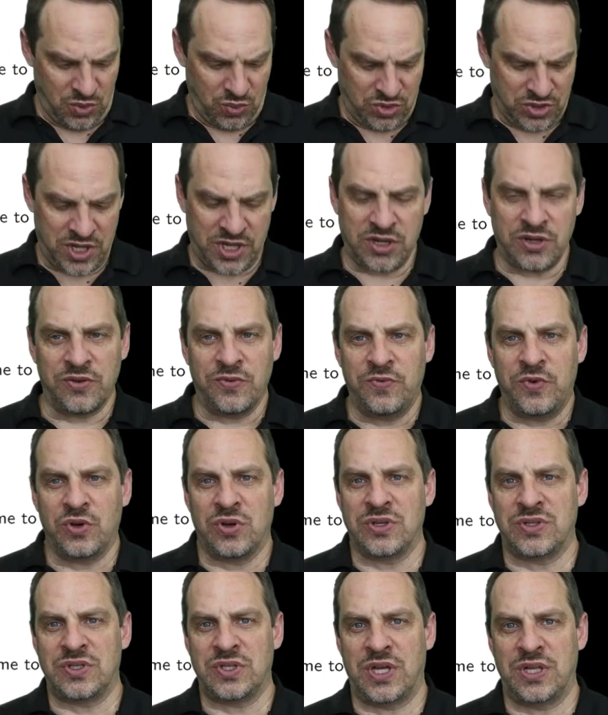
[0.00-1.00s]
We're not going to
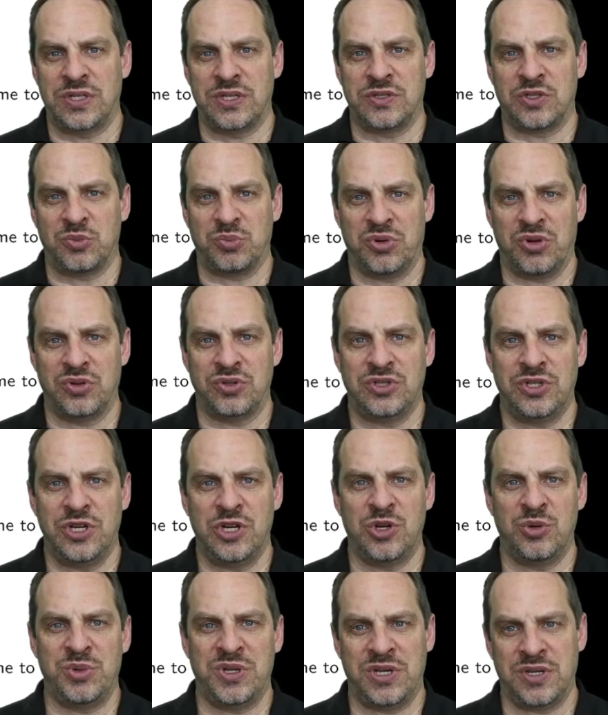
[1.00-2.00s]
focus on this approach
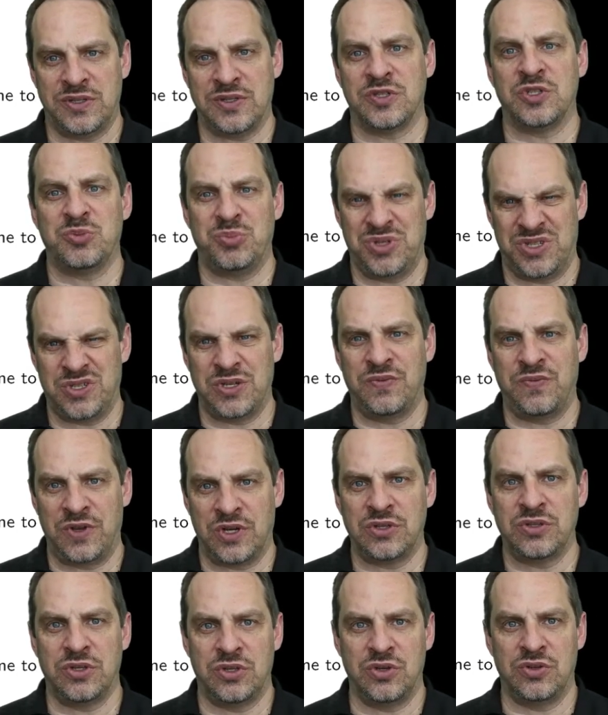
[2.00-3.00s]
here because it's
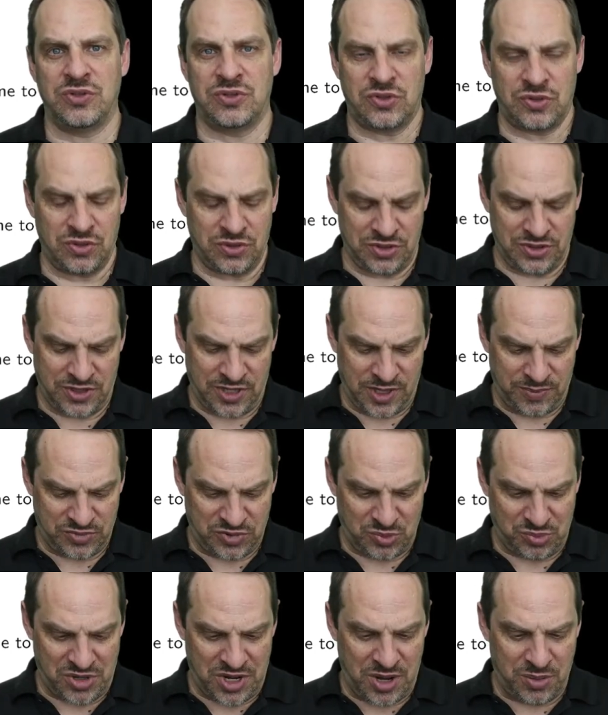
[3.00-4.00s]
specific to those certain types of